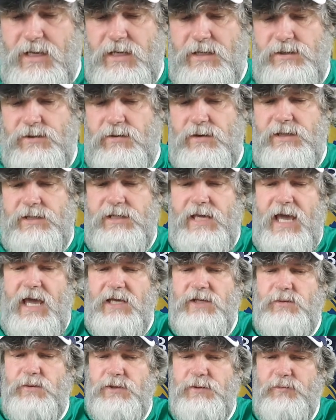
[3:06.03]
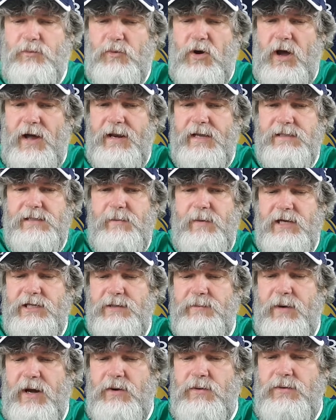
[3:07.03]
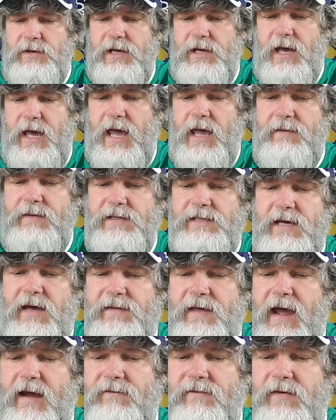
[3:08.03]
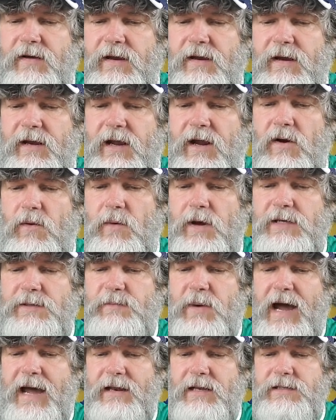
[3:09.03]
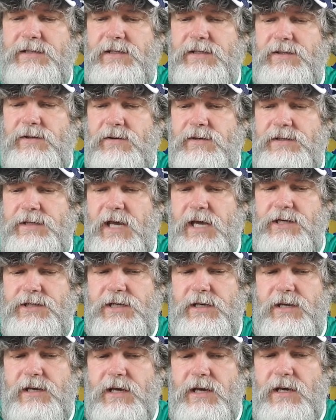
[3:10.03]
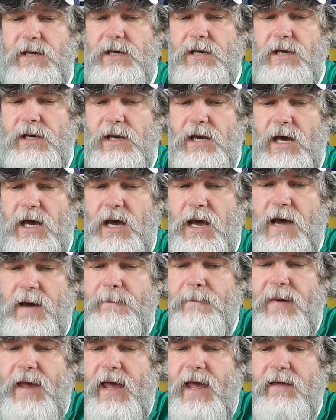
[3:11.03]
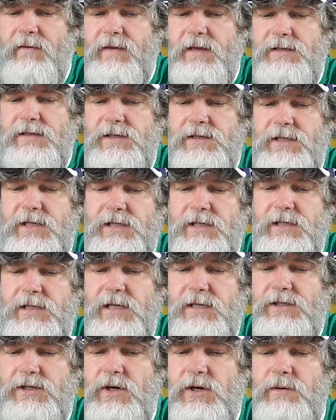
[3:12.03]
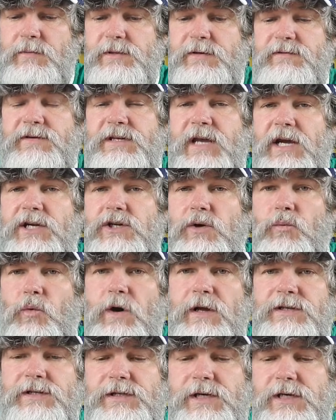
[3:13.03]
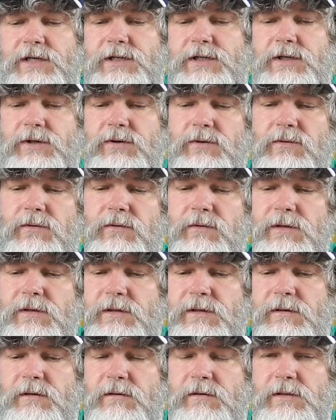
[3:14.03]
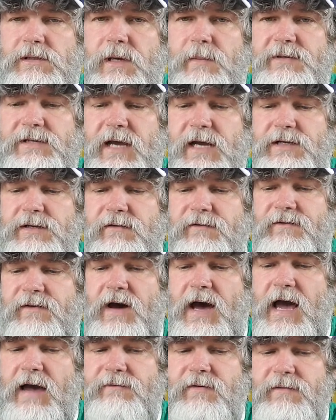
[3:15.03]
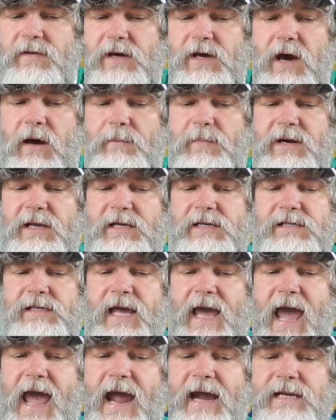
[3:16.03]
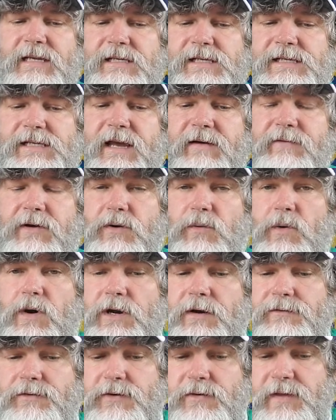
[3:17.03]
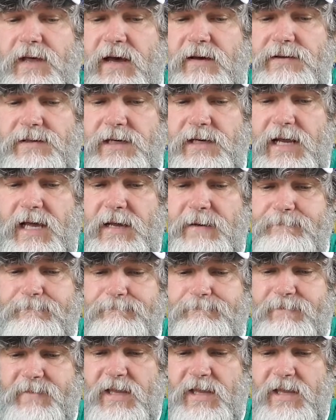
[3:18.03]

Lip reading: So this case was brought, as I mentioned, by UTA and the South African Airways Pilots Association. And this is in terms of Section 162, subsection 5 of the Companies Act 71 of 2008.